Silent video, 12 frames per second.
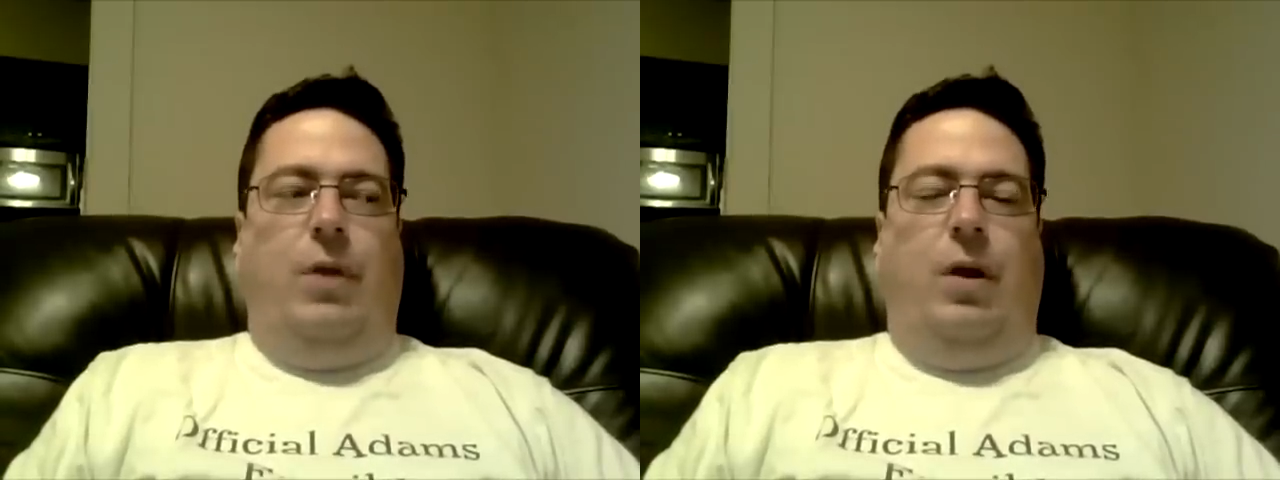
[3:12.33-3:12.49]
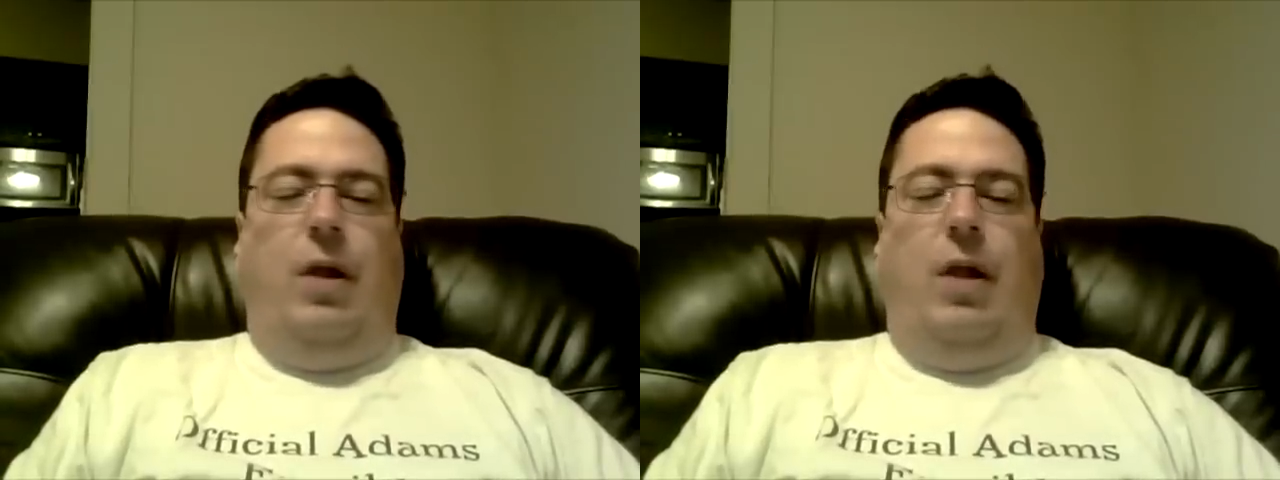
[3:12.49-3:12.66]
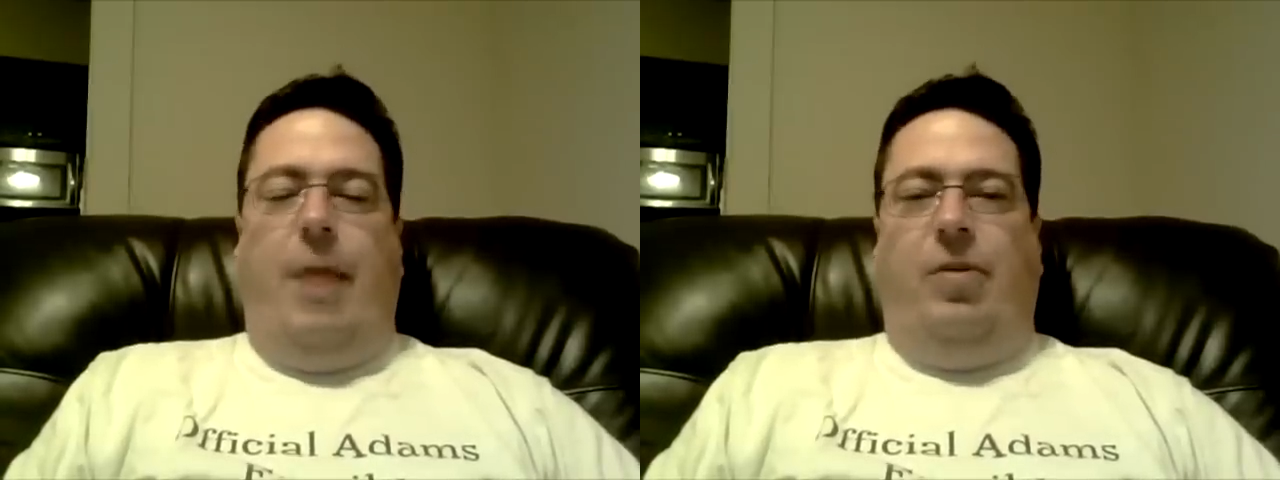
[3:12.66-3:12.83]

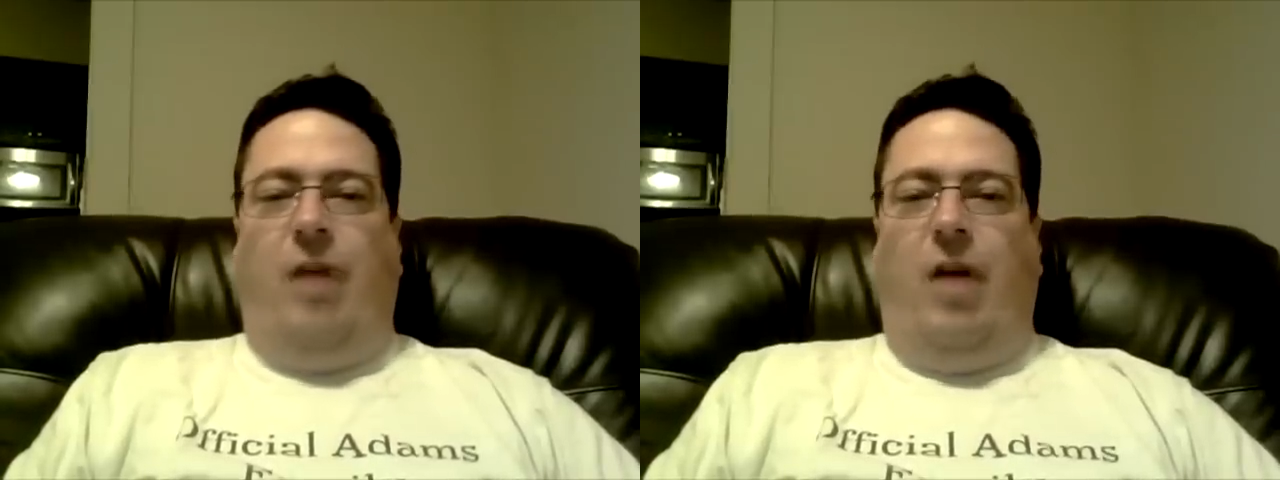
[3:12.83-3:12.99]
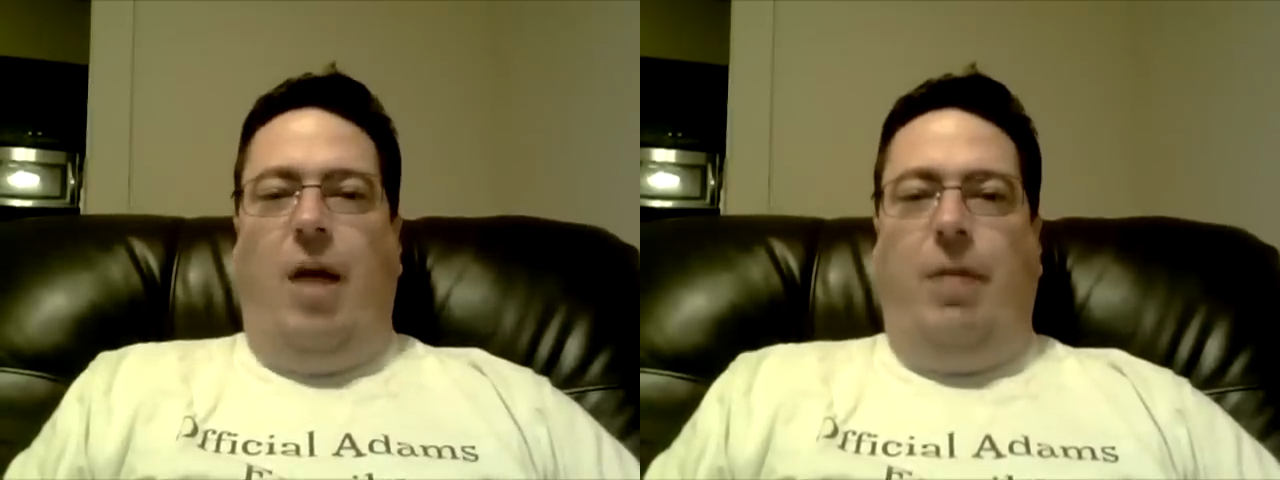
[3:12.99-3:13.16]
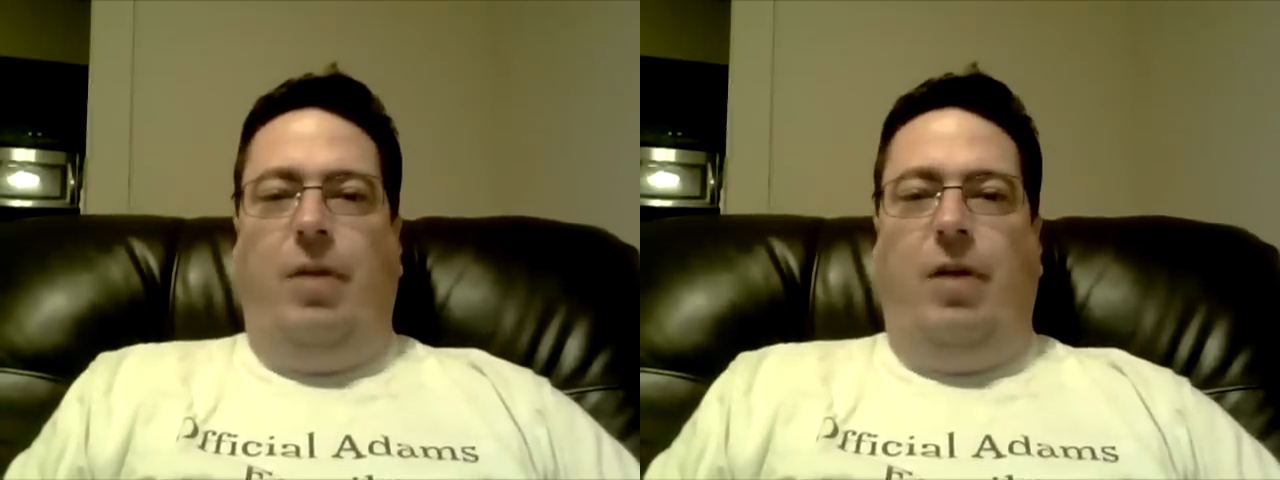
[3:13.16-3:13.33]
collapse of
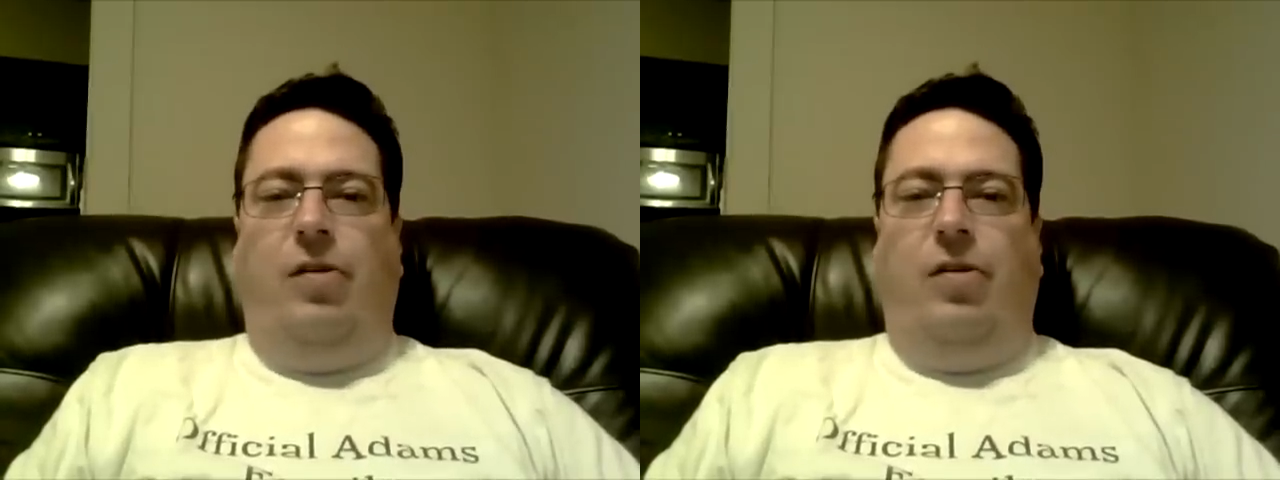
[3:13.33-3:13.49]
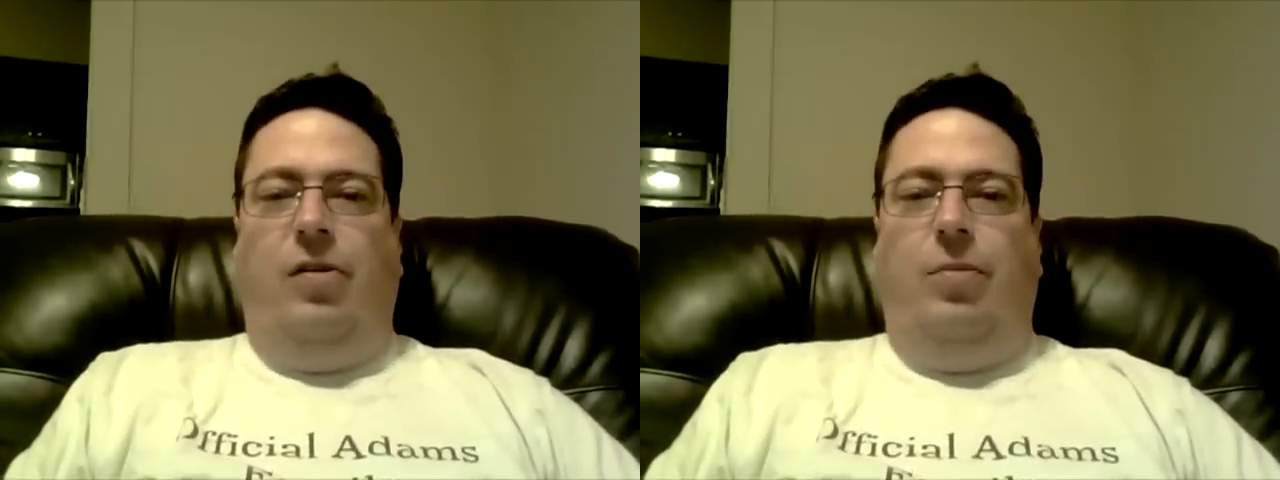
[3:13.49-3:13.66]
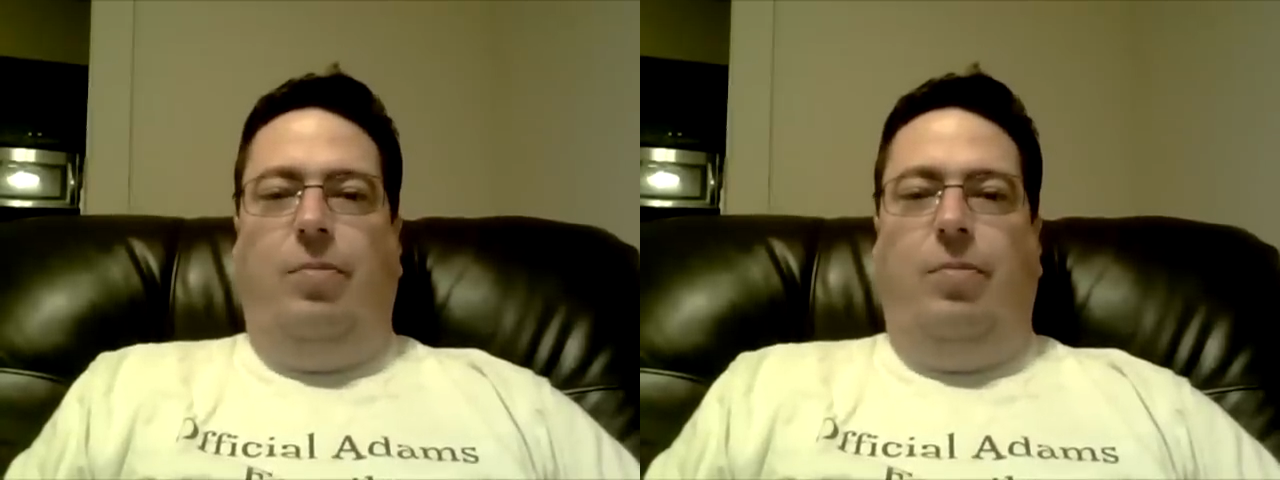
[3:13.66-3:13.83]

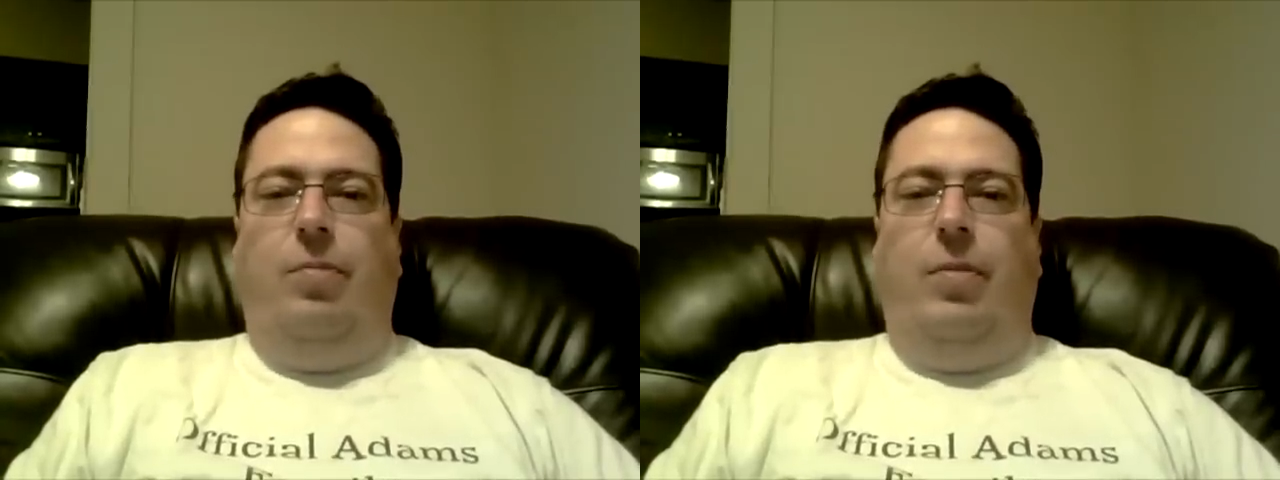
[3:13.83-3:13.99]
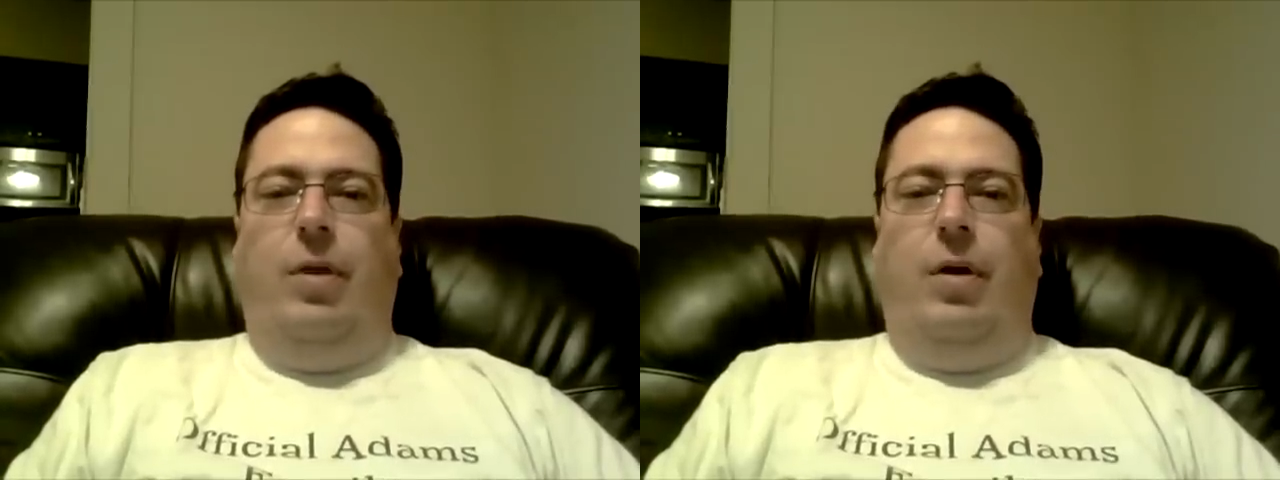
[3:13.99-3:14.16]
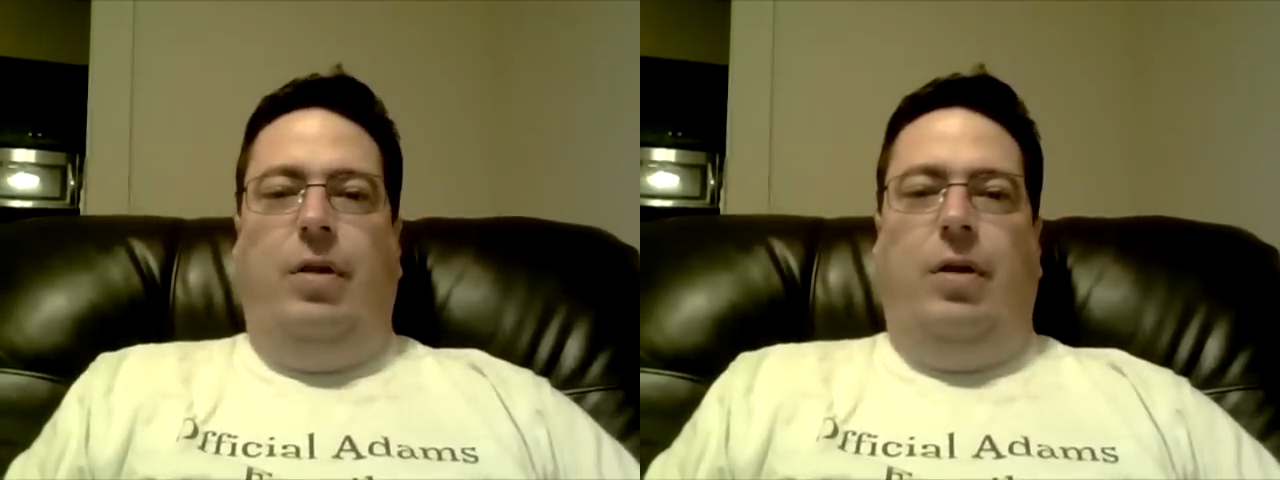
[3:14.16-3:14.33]
communism,
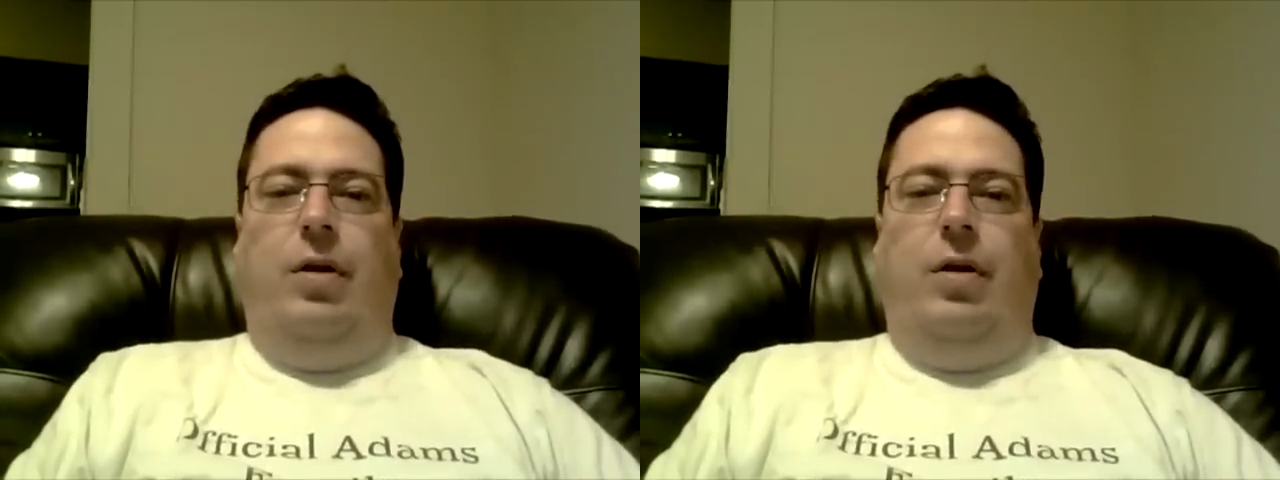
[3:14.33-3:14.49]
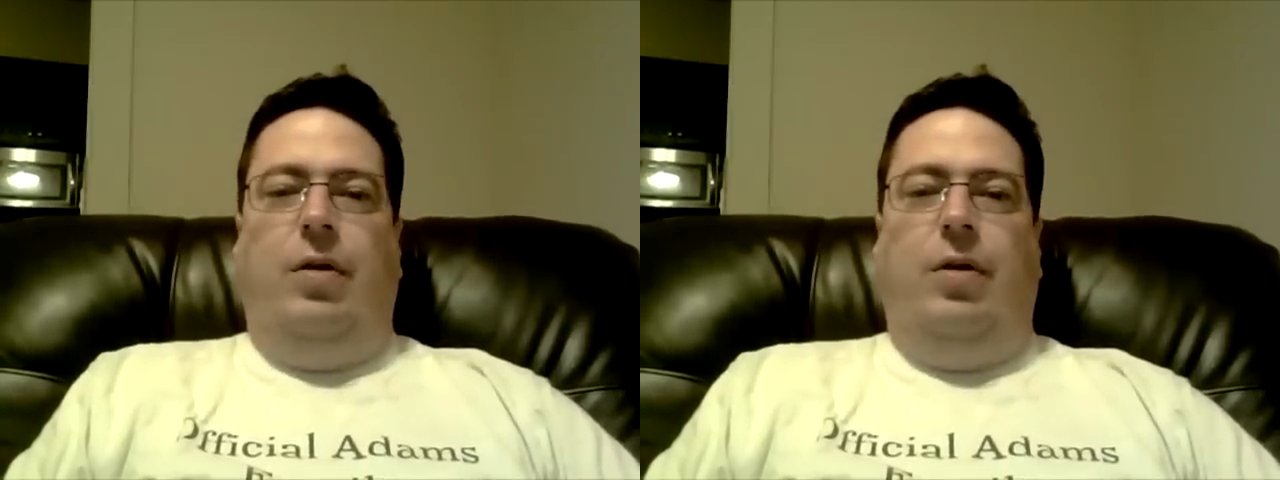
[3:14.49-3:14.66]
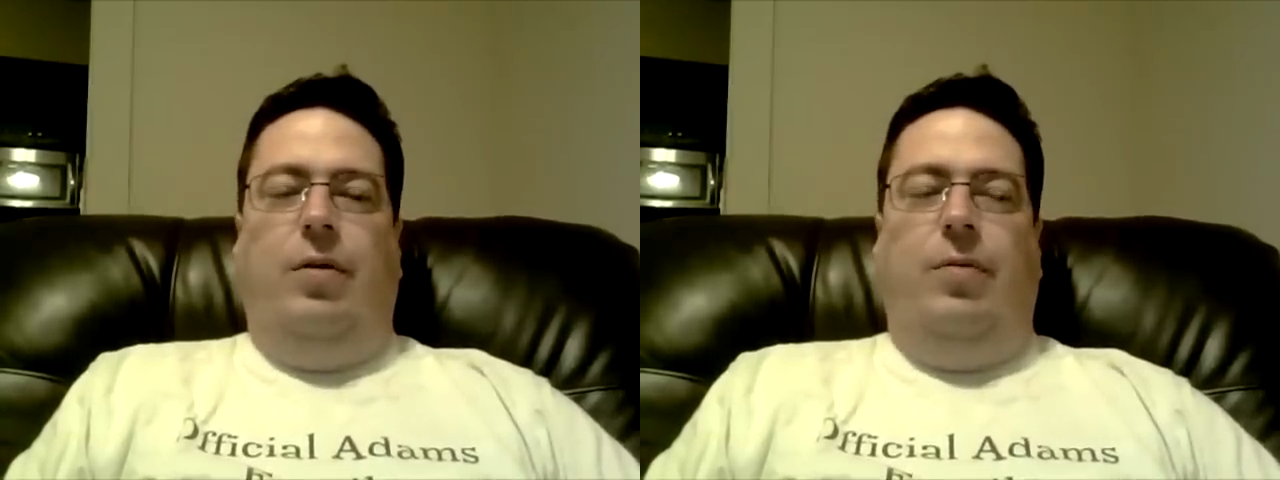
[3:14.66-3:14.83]

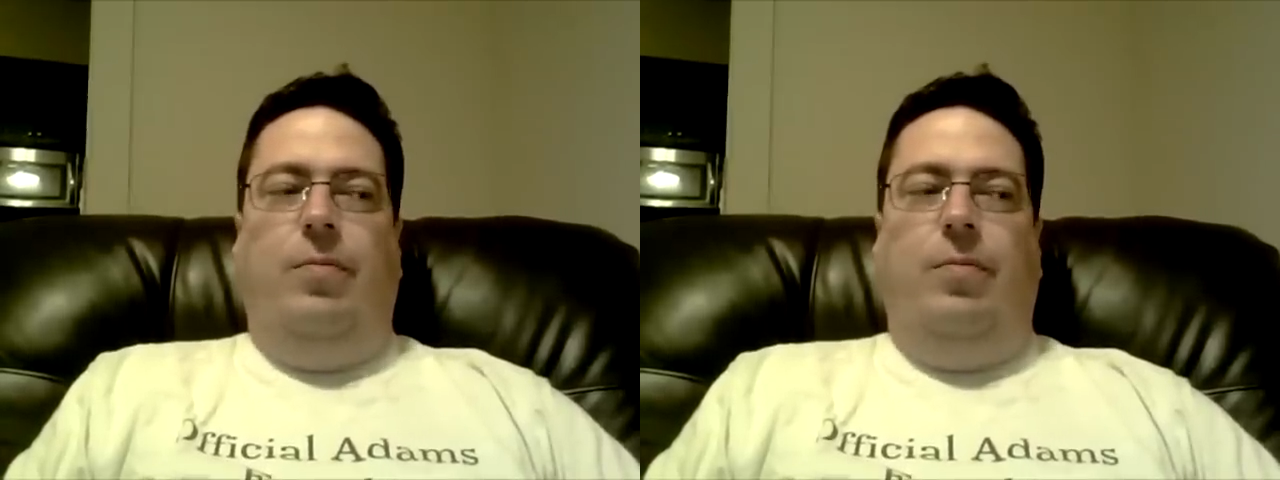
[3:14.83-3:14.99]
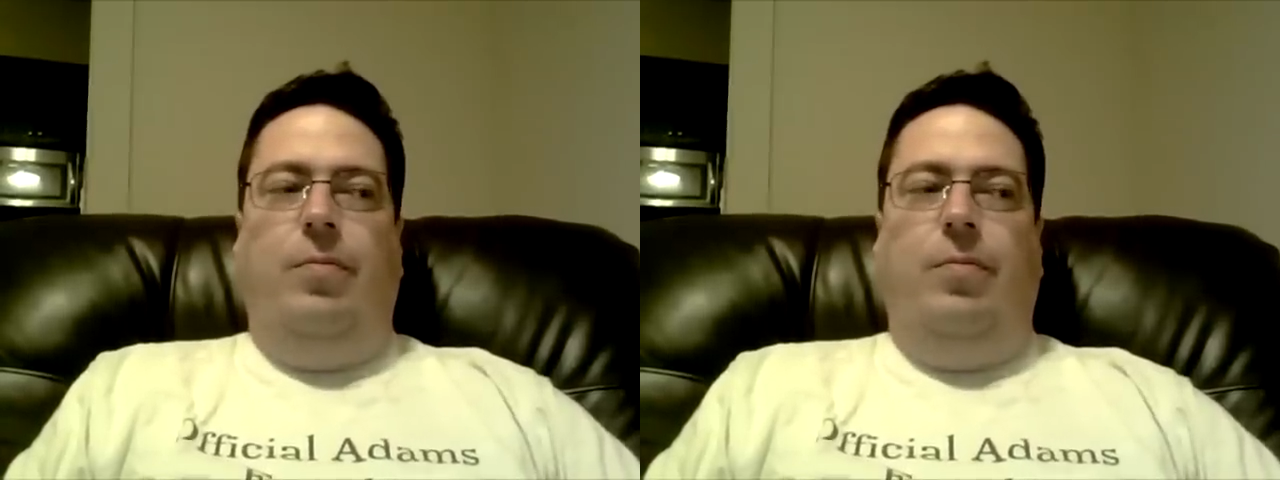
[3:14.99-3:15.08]
the